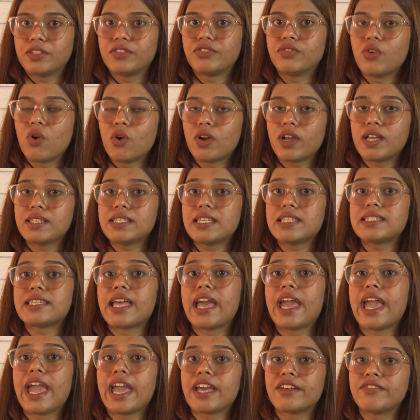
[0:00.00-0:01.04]
the focus is
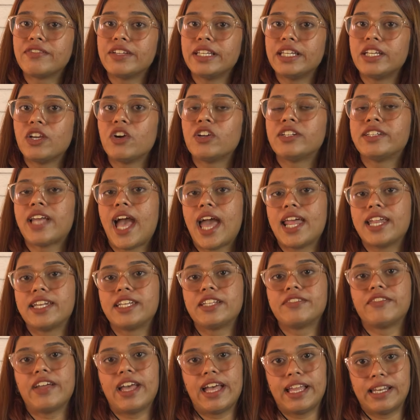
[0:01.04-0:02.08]
heavily on
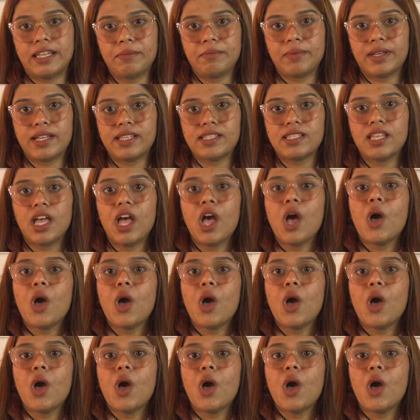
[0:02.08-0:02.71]
narrative elements,